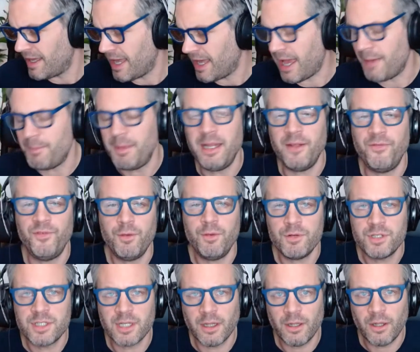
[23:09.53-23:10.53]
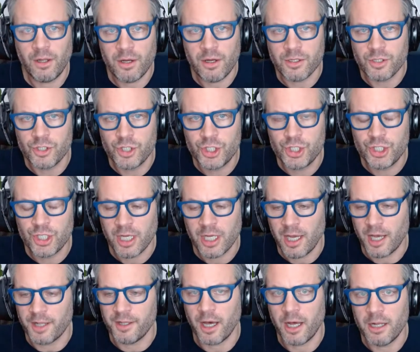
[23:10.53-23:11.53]
I mean, if you were to launch
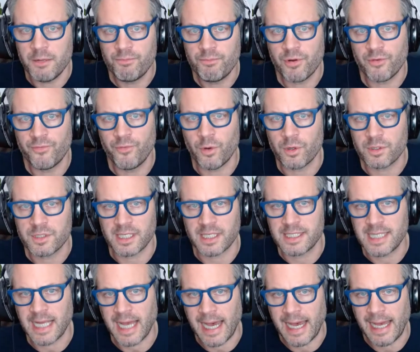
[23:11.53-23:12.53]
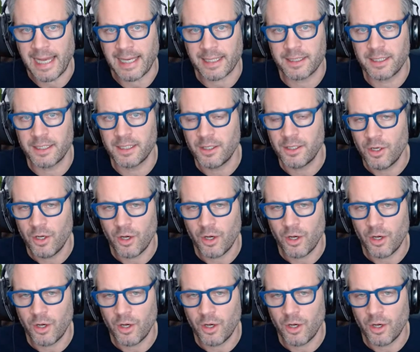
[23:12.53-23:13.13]
an unprovoked attack